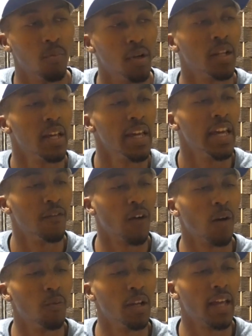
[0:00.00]
But if I
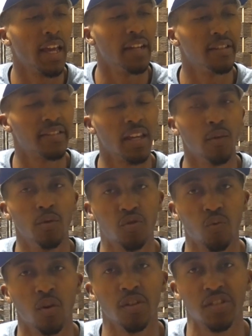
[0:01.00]
really had to say which
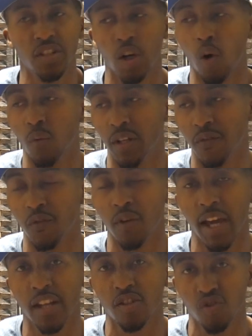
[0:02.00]
ones to go with, if you
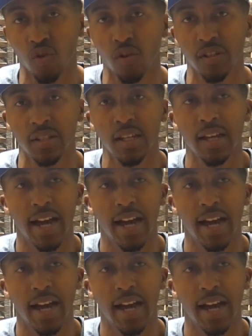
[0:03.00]
had a choice,